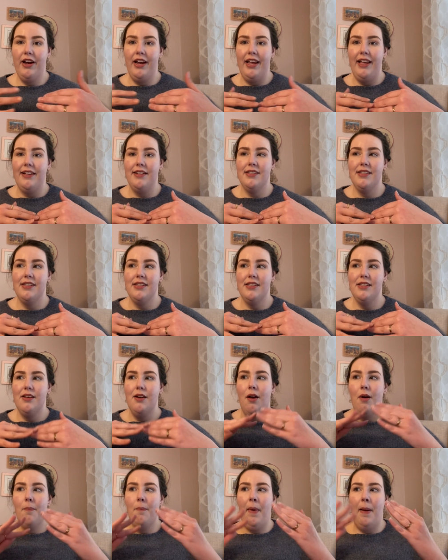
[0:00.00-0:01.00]
it's
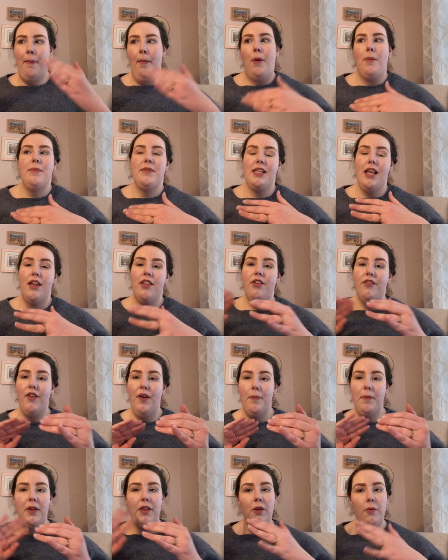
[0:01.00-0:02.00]
my mom's side of the
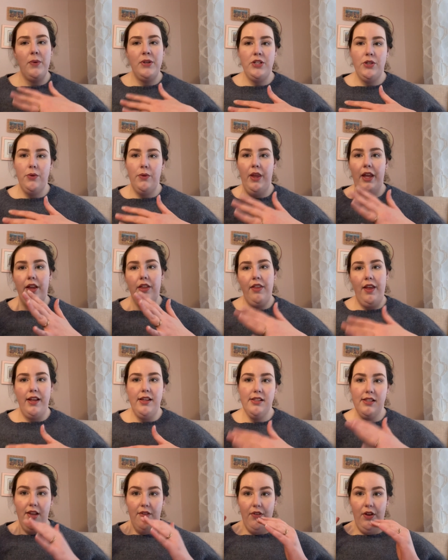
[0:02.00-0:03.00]
family that we do like
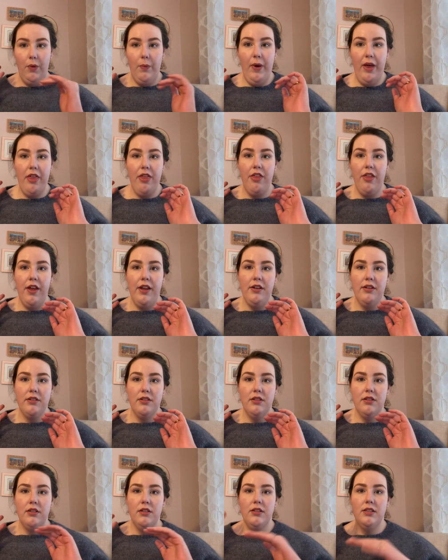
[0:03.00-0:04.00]
Thanksgiving with and
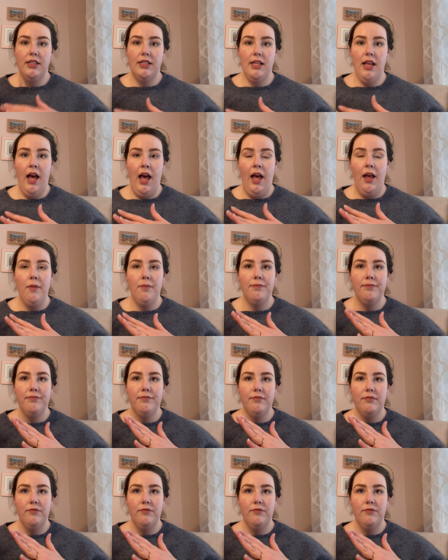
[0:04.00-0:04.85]
um,